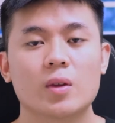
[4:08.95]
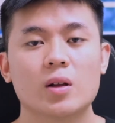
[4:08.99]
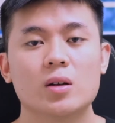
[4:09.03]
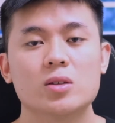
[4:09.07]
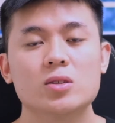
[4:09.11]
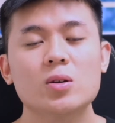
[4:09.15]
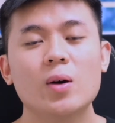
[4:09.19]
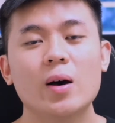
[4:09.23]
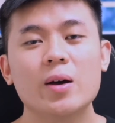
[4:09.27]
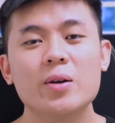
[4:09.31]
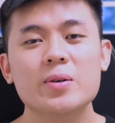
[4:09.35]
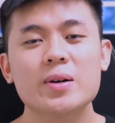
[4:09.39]

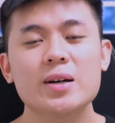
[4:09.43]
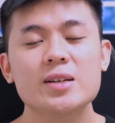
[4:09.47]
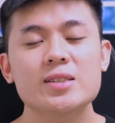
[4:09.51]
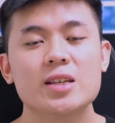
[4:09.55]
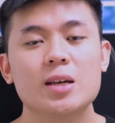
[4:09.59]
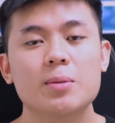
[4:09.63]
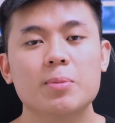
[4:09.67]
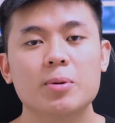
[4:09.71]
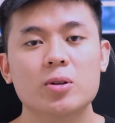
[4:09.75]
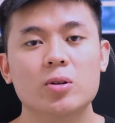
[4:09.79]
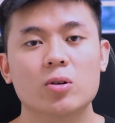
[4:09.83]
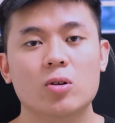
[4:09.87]
So are you guys
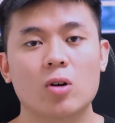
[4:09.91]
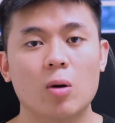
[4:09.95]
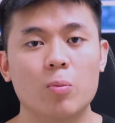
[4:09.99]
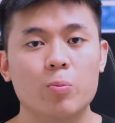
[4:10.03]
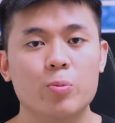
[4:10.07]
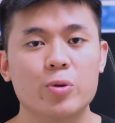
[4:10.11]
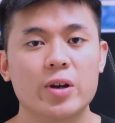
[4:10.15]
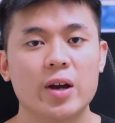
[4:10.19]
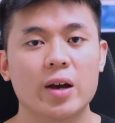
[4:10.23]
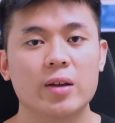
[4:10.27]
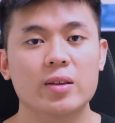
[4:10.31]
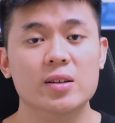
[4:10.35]
able to
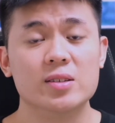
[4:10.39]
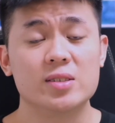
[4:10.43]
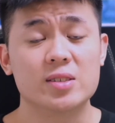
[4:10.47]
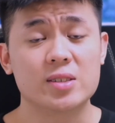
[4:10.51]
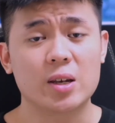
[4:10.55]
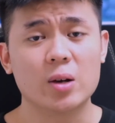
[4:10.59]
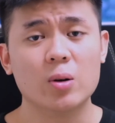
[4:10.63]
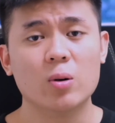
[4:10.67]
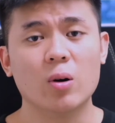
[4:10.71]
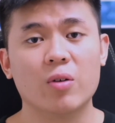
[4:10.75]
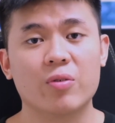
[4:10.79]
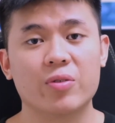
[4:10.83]
comprehend the
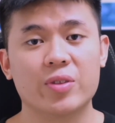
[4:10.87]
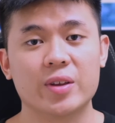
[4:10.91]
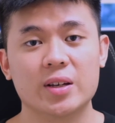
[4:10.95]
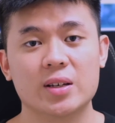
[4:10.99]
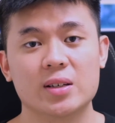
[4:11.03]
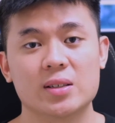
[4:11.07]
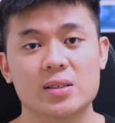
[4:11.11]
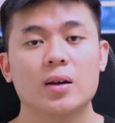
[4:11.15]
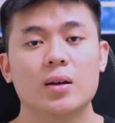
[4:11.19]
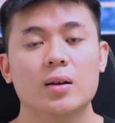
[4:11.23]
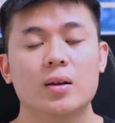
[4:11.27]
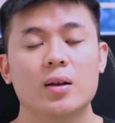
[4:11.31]
scale of
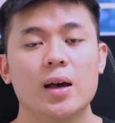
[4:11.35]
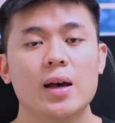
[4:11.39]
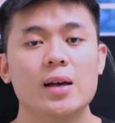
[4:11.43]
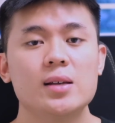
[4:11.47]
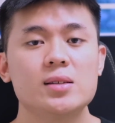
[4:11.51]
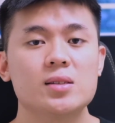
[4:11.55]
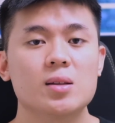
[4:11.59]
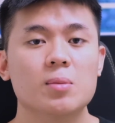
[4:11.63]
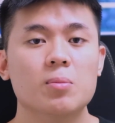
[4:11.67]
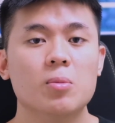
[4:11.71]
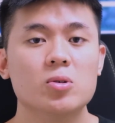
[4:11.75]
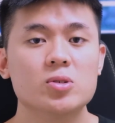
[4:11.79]
things?
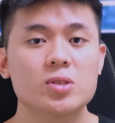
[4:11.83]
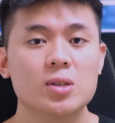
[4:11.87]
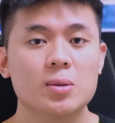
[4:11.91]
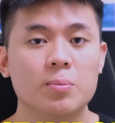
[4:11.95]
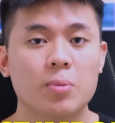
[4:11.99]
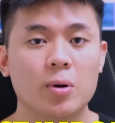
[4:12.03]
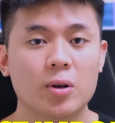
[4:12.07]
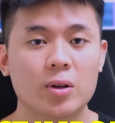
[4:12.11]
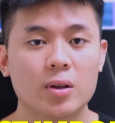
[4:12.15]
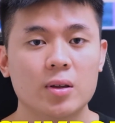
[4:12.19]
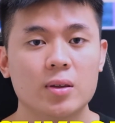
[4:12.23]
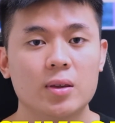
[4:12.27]
Hence the most
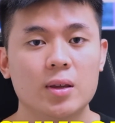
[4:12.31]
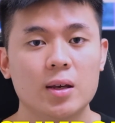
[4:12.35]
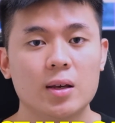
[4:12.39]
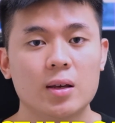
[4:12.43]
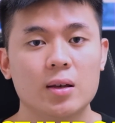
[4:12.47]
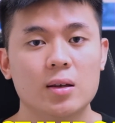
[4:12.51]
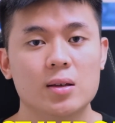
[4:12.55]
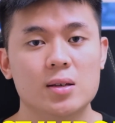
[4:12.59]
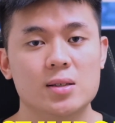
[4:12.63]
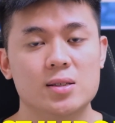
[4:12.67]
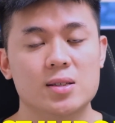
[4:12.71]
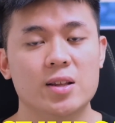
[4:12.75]
important
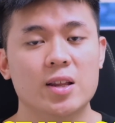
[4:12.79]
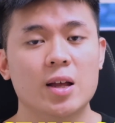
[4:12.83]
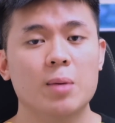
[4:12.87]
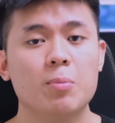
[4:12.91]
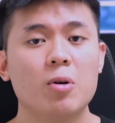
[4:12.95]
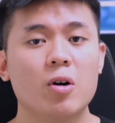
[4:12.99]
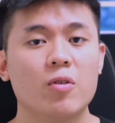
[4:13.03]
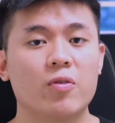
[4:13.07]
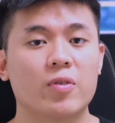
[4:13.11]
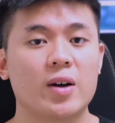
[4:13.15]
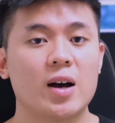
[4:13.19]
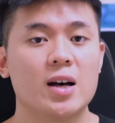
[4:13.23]
thing is the
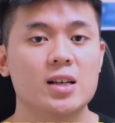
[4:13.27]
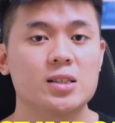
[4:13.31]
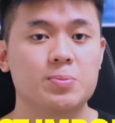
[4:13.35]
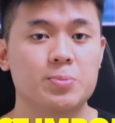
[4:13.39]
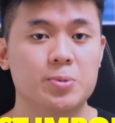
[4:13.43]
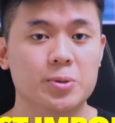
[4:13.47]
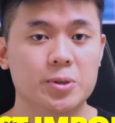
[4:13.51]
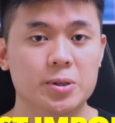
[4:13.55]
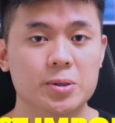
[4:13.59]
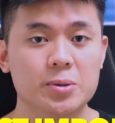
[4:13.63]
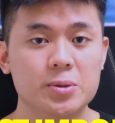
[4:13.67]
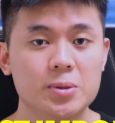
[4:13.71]
number of cars
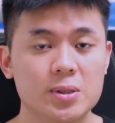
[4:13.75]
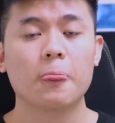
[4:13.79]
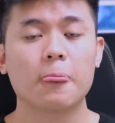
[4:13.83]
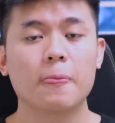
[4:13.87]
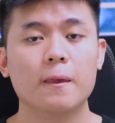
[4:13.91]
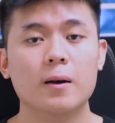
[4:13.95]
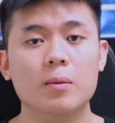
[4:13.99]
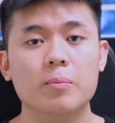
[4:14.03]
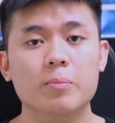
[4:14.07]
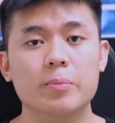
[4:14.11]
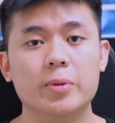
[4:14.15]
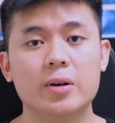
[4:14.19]
produced
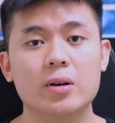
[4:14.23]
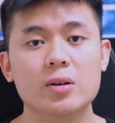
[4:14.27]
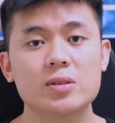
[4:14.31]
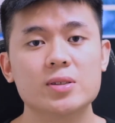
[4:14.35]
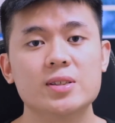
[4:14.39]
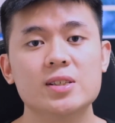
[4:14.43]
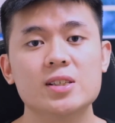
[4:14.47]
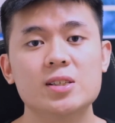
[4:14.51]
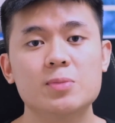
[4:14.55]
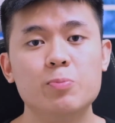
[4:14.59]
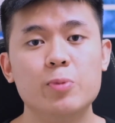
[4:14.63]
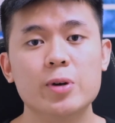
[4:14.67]
because
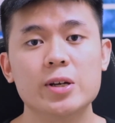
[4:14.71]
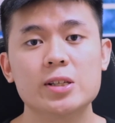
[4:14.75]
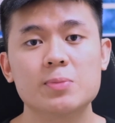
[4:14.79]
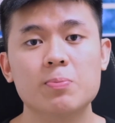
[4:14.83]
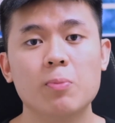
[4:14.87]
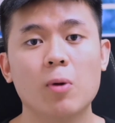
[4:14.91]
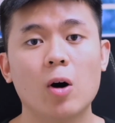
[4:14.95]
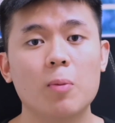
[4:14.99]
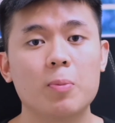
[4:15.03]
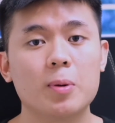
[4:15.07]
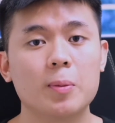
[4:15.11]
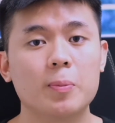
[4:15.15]
this brings
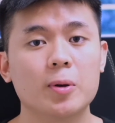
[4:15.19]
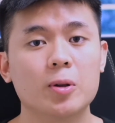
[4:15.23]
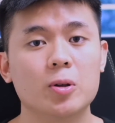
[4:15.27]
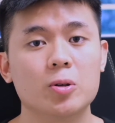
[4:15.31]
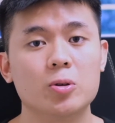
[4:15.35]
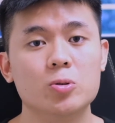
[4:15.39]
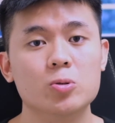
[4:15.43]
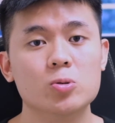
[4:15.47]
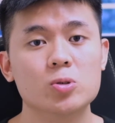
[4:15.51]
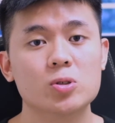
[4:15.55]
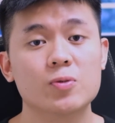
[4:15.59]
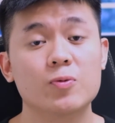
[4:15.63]
more people to
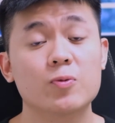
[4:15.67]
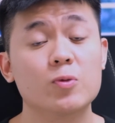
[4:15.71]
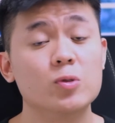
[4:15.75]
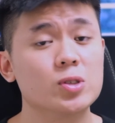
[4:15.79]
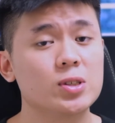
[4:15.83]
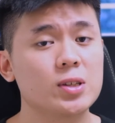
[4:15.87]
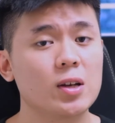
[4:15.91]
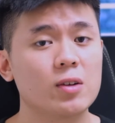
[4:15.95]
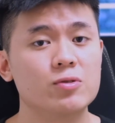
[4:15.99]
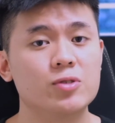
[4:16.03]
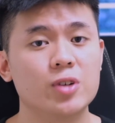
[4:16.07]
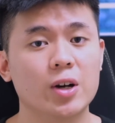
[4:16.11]
use full
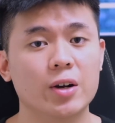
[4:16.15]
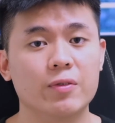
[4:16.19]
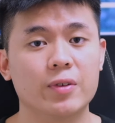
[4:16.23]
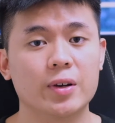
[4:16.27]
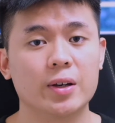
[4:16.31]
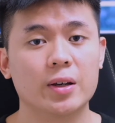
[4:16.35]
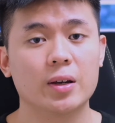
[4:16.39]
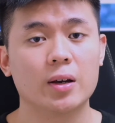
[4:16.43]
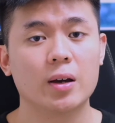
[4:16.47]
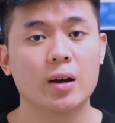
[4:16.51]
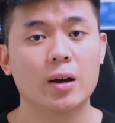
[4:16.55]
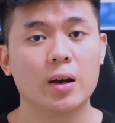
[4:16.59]

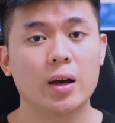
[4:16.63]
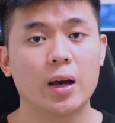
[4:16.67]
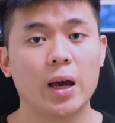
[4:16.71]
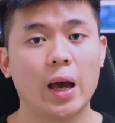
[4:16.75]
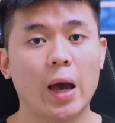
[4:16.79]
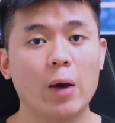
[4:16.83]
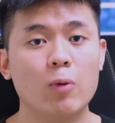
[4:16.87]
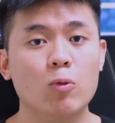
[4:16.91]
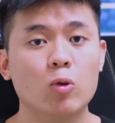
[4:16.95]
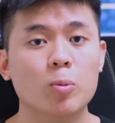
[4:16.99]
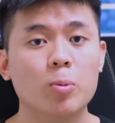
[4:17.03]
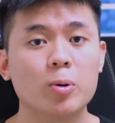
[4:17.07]
self-driving
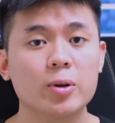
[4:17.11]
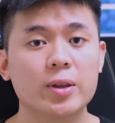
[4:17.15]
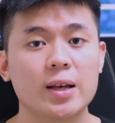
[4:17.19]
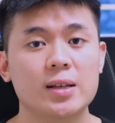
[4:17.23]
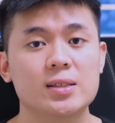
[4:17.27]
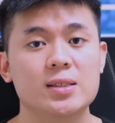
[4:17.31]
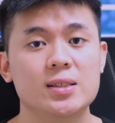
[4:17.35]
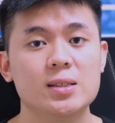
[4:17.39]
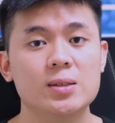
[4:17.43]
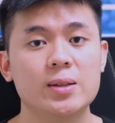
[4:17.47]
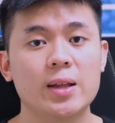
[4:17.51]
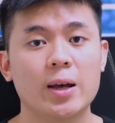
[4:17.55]
and
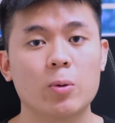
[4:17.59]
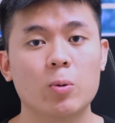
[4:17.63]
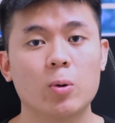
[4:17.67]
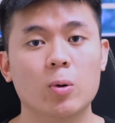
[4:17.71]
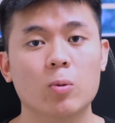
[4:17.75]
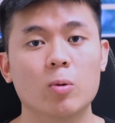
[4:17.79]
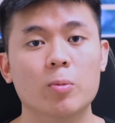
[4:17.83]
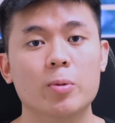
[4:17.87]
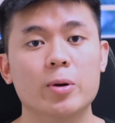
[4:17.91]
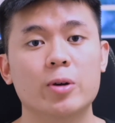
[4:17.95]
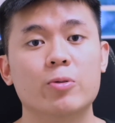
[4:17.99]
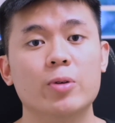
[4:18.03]
robotaxi network
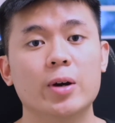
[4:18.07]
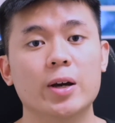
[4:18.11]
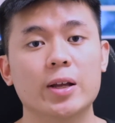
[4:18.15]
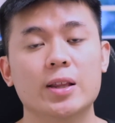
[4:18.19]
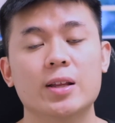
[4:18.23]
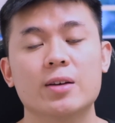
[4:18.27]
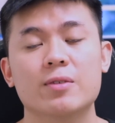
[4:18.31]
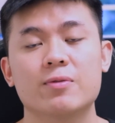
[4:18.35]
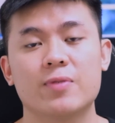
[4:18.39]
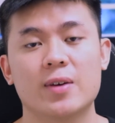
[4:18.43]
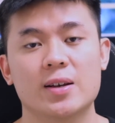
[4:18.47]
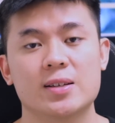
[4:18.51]
will be
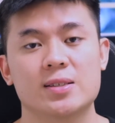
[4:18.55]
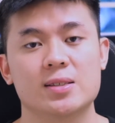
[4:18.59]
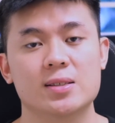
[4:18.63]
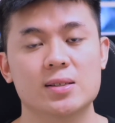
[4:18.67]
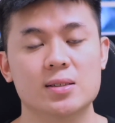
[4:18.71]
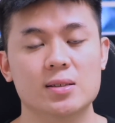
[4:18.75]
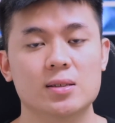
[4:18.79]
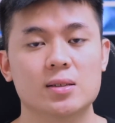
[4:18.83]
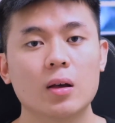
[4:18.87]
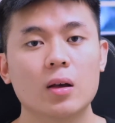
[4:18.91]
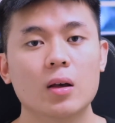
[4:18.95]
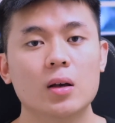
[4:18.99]
created
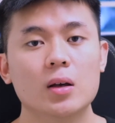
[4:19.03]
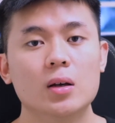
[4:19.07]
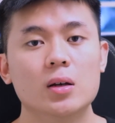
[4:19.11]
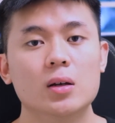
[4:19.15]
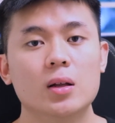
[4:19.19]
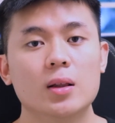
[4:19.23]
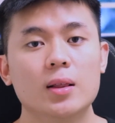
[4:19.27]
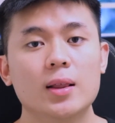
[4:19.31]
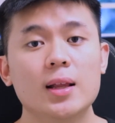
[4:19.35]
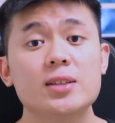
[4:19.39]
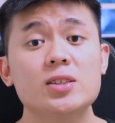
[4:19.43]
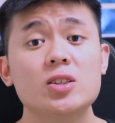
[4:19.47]
faster.
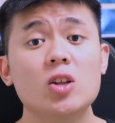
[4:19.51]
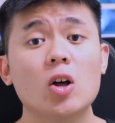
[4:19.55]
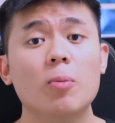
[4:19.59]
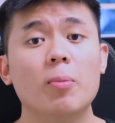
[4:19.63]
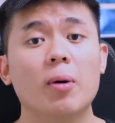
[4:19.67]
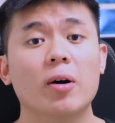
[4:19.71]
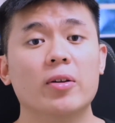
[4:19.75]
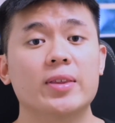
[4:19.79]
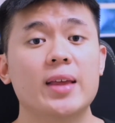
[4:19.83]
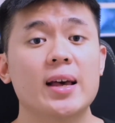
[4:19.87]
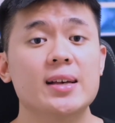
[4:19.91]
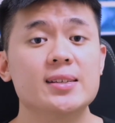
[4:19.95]
Let's talk
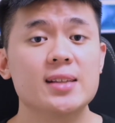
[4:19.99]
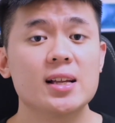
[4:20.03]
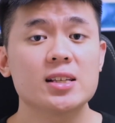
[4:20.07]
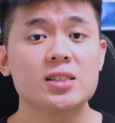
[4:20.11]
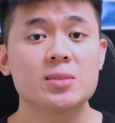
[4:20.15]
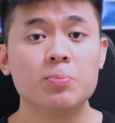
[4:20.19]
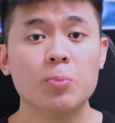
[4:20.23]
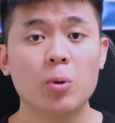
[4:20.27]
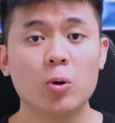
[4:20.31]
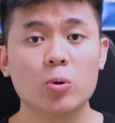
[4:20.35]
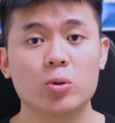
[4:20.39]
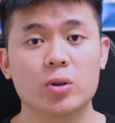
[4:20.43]
about
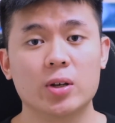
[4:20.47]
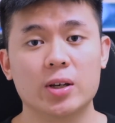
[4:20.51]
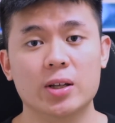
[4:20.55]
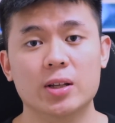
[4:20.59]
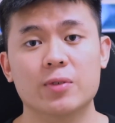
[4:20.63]
Tesla's moat in the